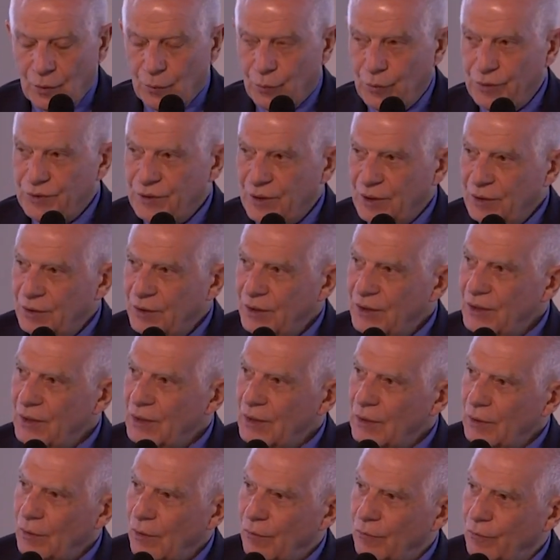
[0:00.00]
with the
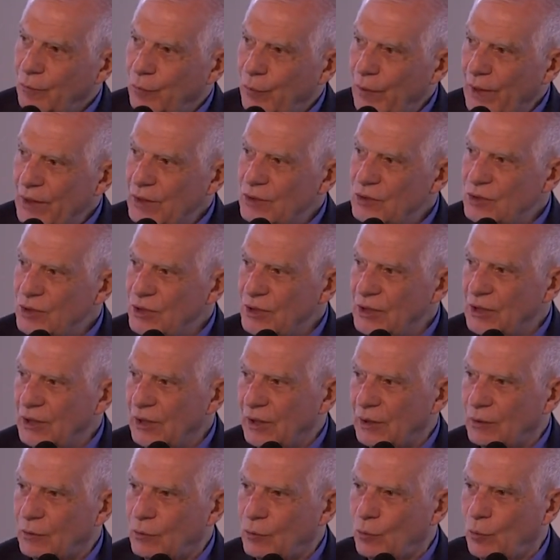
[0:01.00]
idea of waging
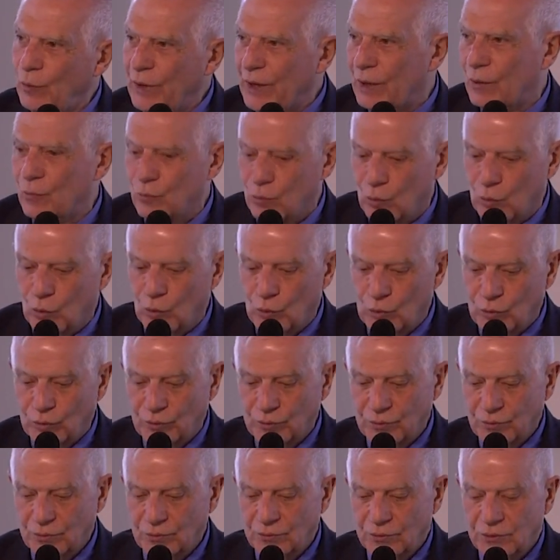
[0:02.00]
a quick war,
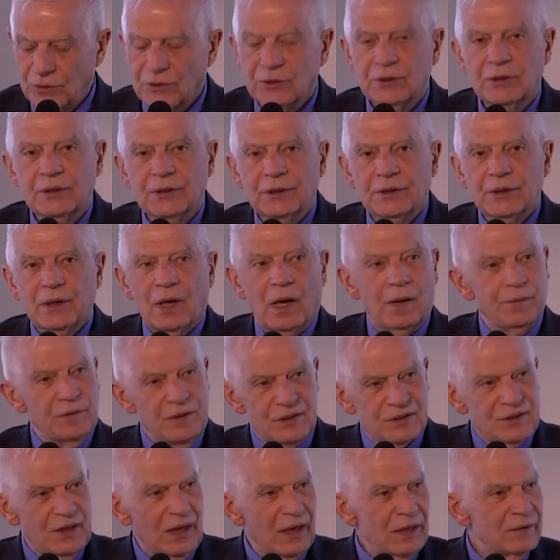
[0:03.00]
a
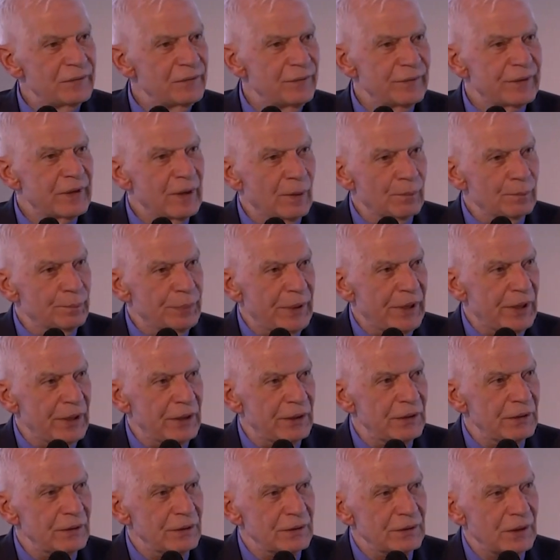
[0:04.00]
decisive
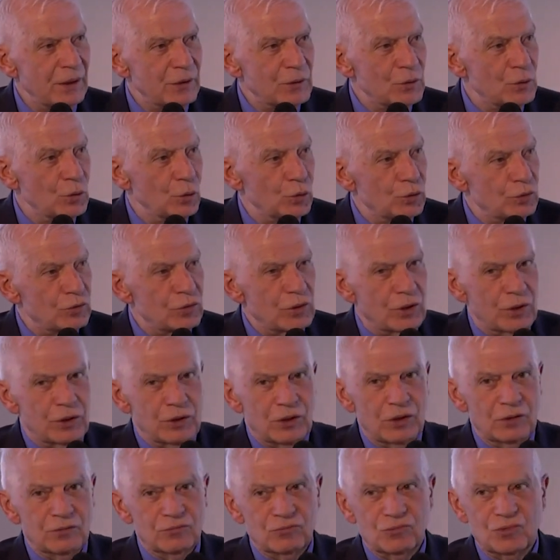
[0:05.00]
campaign that could
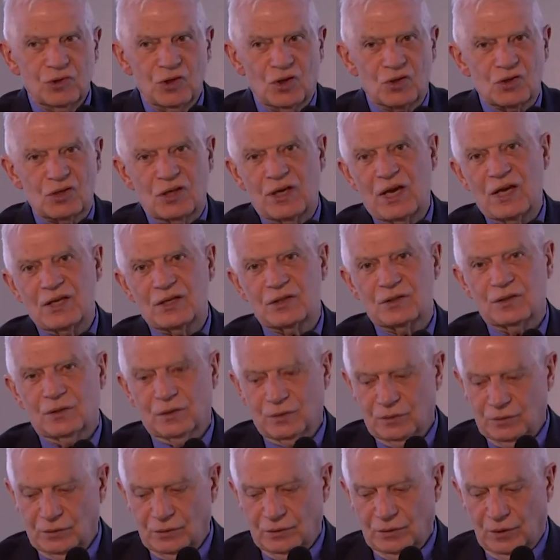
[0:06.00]
uh, just last
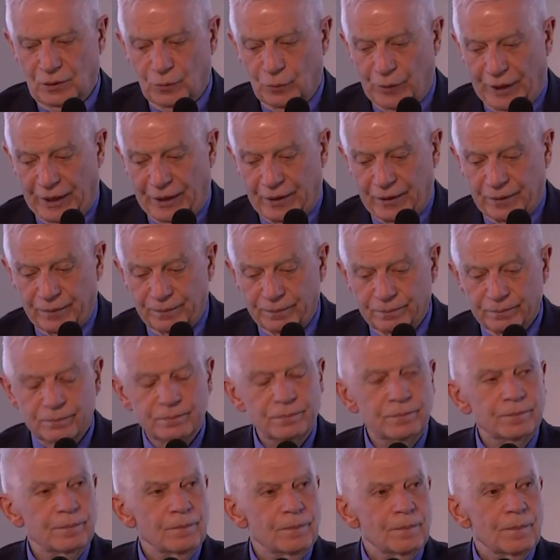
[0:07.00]
a week.
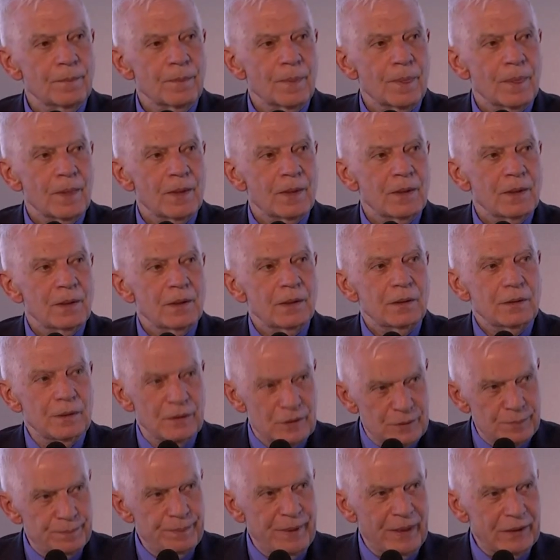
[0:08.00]
He
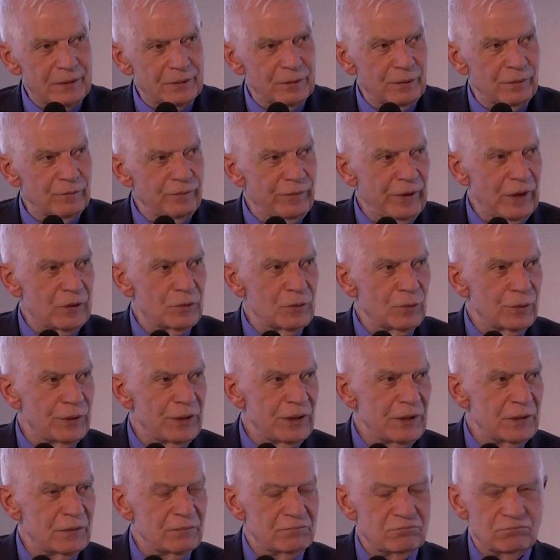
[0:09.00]
expected
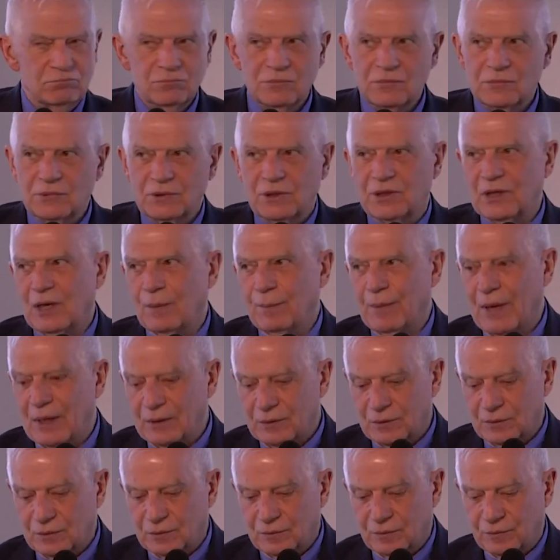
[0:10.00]
victory in a
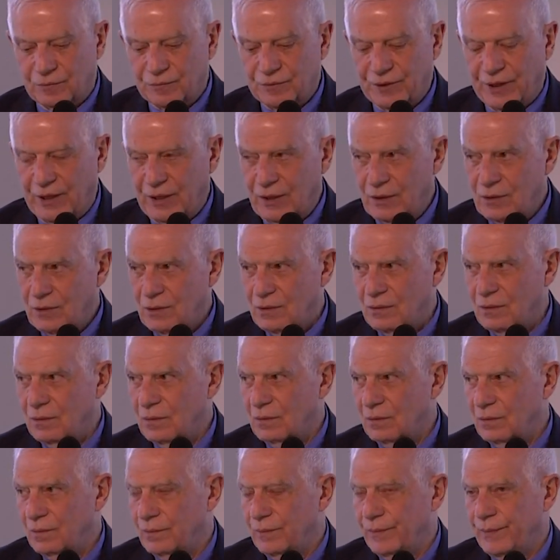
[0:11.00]
matter of days,
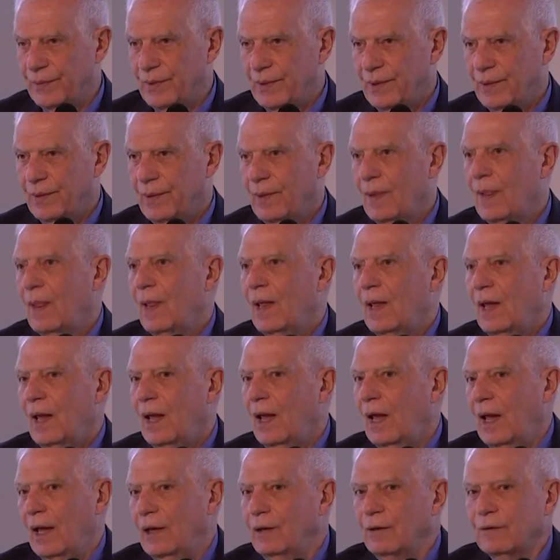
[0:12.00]

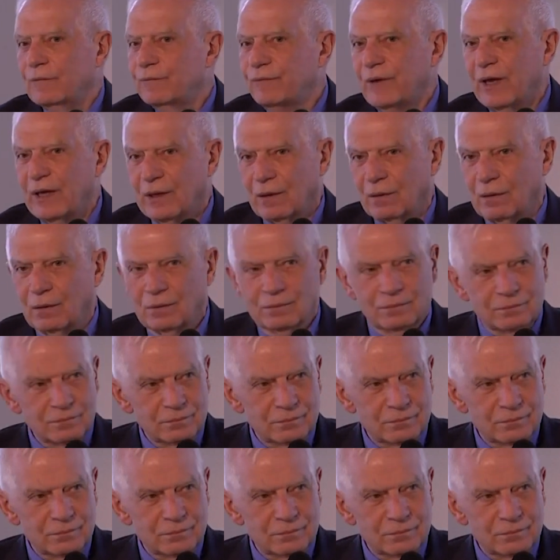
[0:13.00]
and it failed.